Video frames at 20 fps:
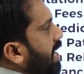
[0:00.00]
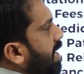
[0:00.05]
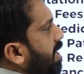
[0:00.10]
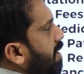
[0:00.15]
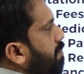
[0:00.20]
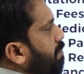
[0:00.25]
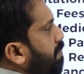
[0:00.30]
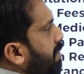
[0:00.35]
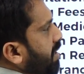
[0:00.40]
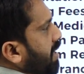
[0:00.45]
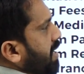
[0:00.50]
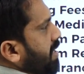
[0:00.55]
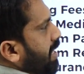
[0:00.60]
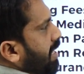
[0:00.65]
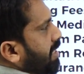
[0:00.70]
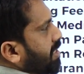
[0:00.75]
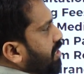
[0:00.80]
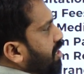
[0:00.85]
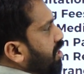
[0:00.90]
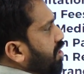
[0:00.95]
eight, but in
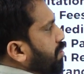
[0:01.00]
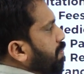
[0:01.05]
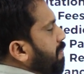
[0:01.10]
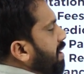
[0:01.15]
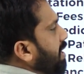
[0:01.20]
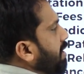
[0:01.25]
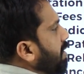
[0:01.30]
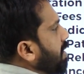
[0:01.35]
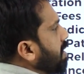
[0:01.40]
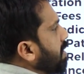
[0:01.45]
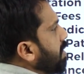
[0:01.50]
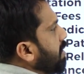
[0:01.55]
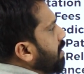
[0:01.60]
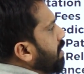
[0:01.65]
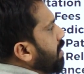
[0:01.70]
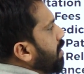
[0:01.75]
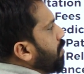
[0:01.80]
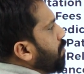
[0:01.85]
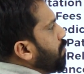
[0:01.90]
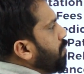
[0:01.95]
adjustment,
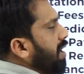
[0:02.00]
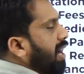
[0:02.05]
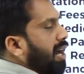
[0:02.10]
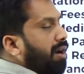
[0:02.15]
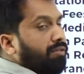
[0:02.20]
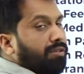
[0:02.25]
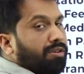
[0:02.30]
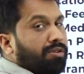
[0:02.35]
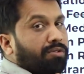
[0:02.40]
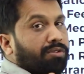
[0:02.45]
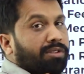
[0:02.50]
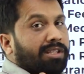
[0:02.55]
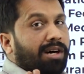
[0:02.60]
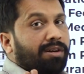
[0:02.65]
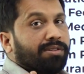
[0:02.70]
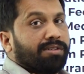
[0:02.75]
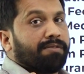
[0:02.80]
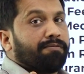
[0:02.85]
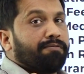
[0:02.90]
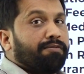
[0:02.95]
we have two
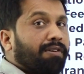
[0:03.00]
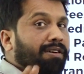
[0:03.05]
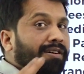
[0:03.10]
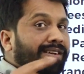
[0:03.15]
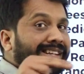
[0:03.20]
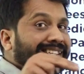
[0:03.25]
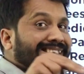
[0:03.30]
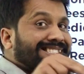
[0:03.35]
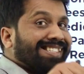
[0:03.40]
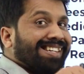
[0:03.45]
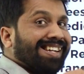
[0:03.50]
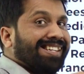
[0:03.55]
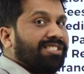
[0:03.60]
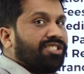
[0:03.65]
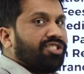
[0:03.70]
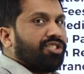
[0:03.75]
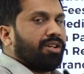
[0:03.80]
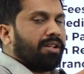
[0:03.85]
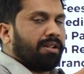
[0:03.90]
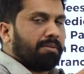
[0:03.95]
thousand for
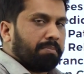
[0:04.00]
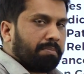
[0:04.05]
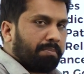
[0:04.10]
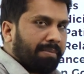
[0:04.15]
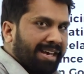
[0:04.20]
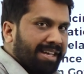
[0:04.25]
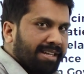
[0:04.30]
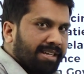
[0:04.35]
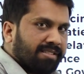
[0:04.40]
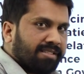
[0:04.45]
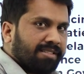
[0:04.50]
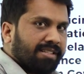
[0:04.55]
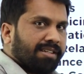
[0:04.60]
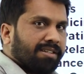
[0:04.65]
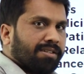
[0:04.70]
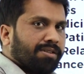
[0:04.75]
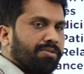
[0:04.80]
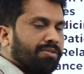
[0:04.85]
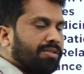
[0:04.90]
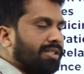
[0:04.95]
residential, minus
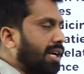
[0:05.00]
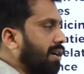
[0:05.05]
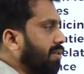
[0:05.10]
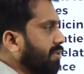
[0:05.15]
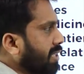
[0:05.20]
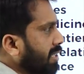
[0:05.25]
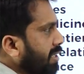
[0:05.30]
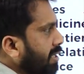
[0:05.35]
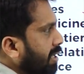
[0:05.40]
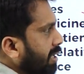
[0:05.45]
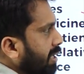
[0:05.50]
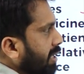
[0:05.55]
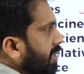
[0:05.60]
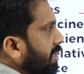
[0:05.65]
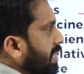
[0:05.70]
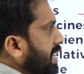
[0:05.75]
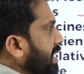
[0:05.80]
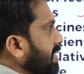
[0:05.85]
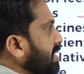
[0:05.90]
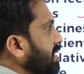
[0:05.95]
the two thousand,
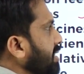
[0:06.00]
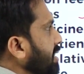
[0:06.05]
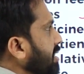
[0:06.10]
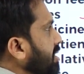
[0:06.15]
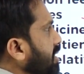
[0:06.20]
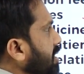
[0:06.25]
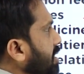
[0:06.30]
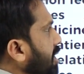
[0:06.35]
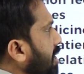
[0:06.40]
take six